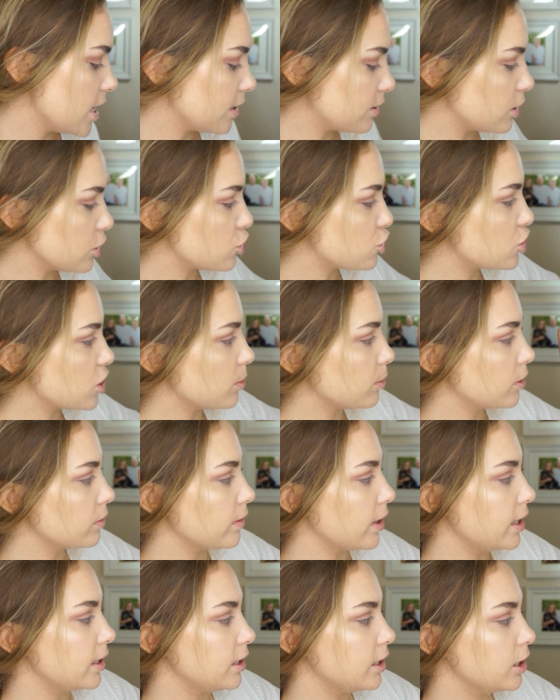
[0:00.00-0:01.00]
take the shimmer
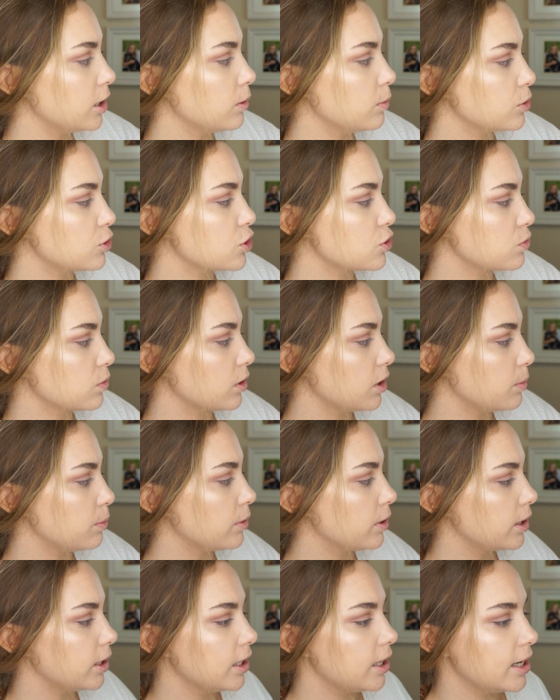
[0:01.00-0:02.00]
right here, which is really
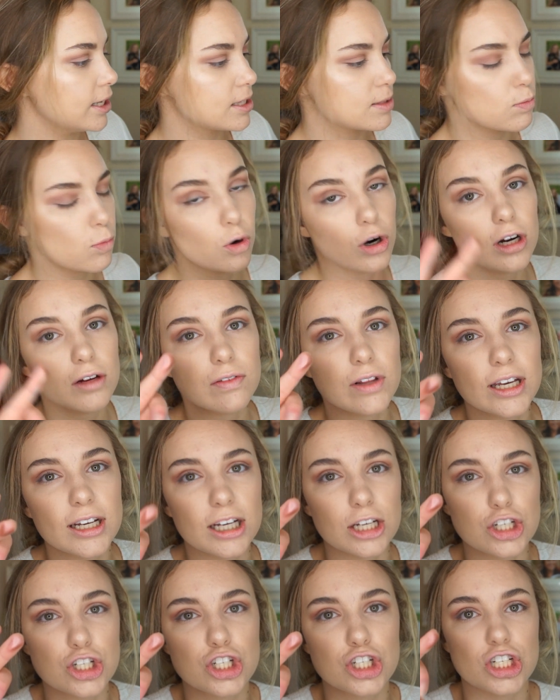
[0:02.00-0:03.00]
pretty. It's more of
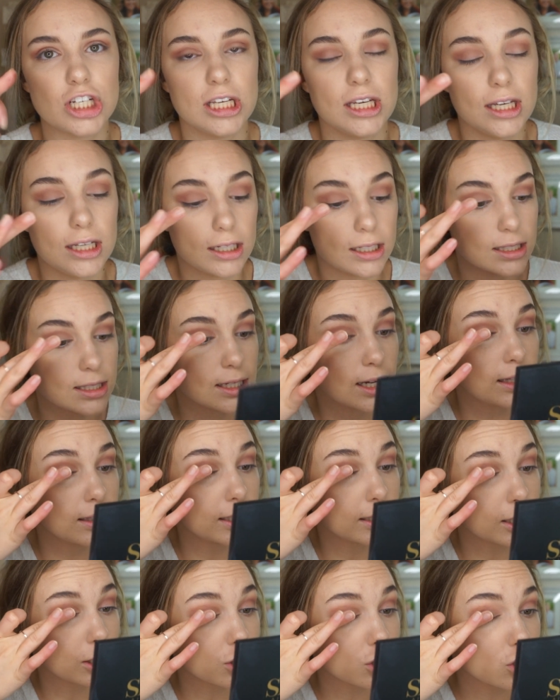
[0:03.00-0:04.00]
like a sheen. It's not
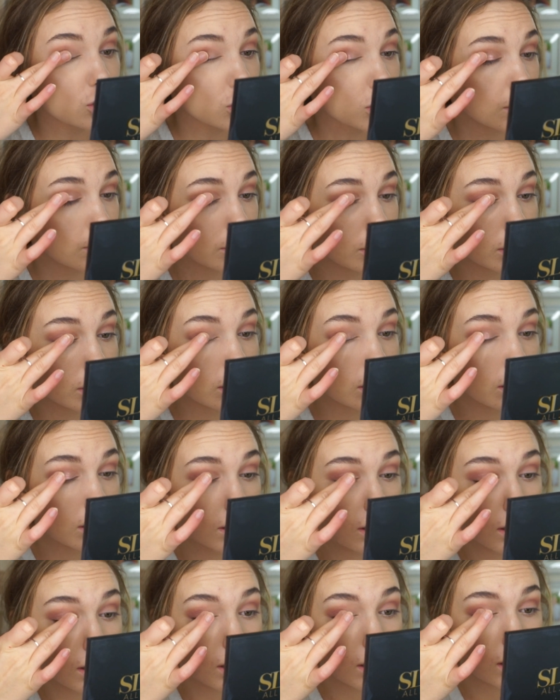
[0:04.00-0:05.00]
like a shimmer,
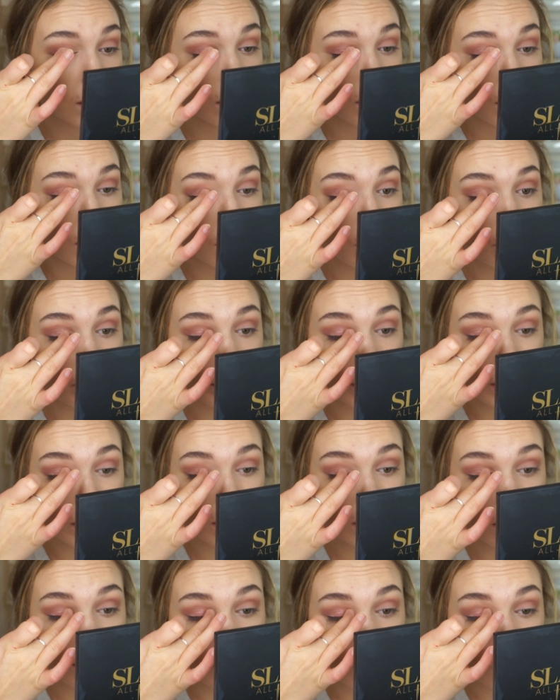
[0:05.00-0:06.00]
but it
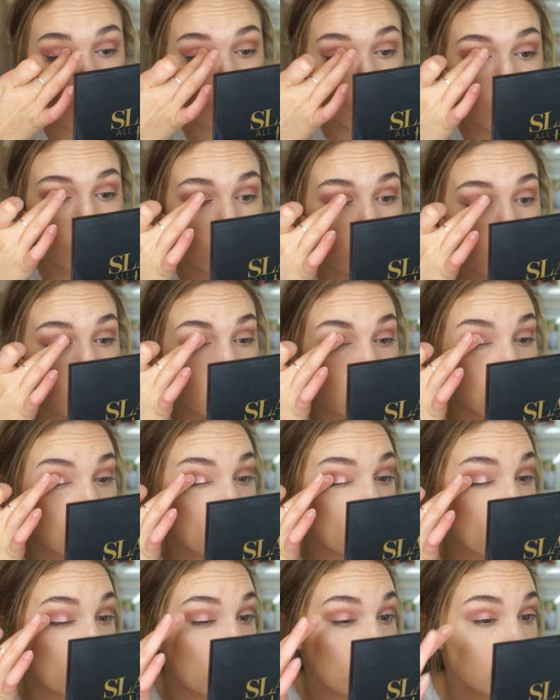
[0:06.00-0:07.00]
still looks
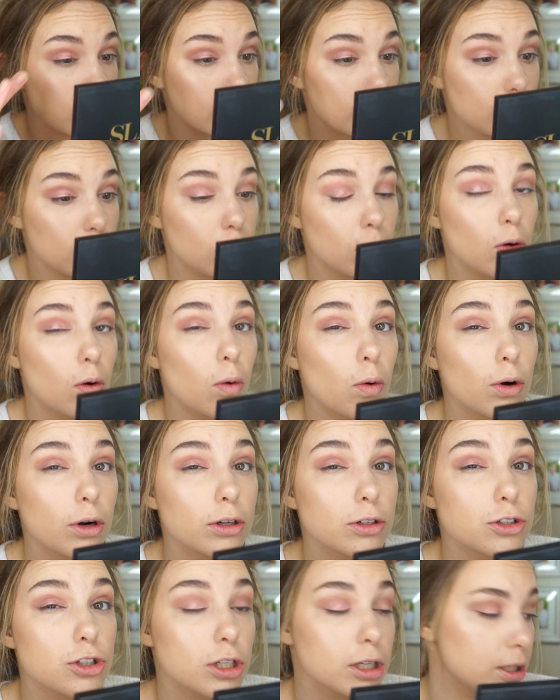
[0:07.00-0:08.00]
really
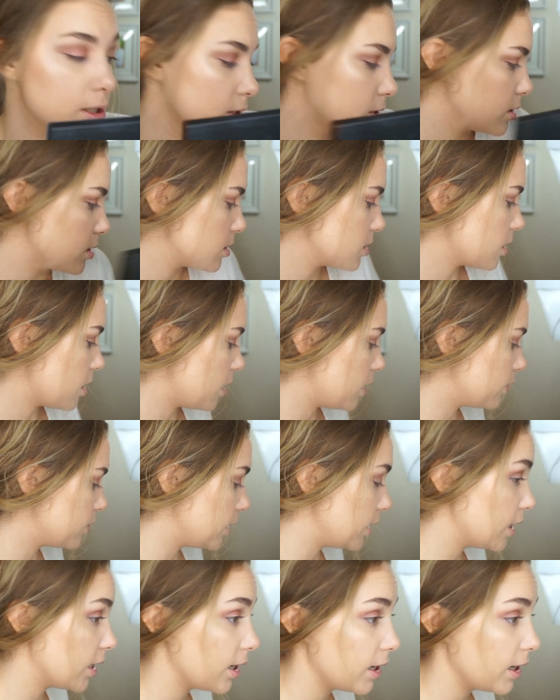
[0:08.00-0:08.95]
gorgeous on the